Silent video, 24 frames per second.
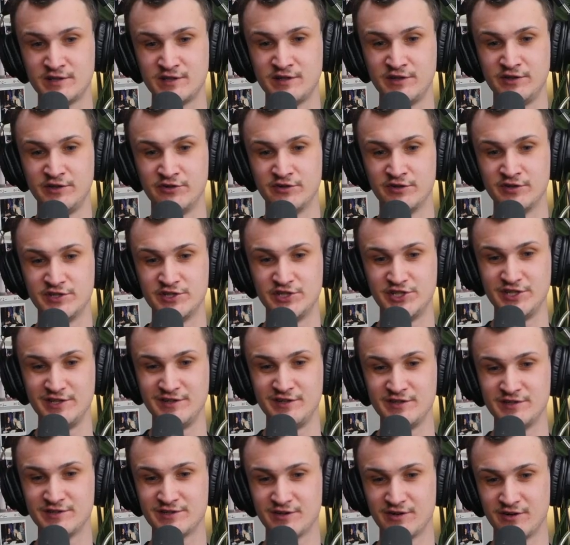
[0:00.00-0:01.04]
and you're a
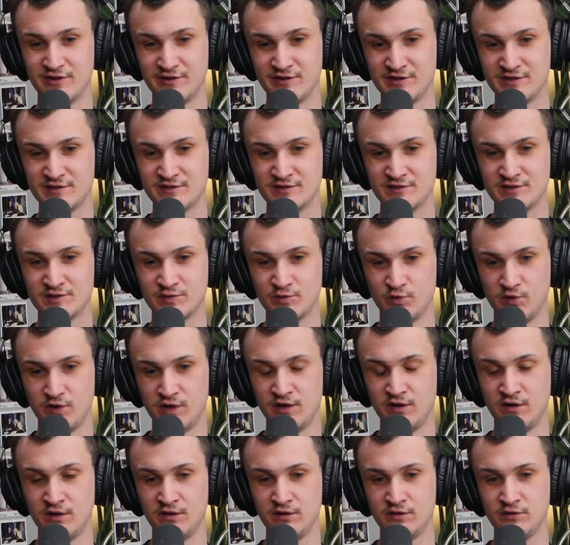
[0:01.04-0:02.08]
genius artist as
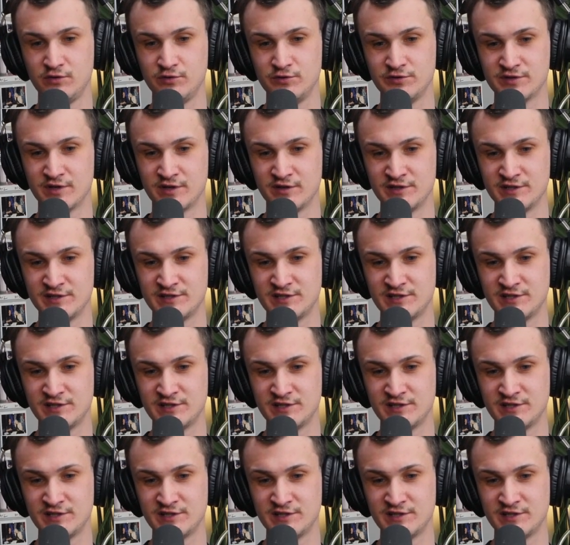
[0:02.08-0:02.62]
well, who's on the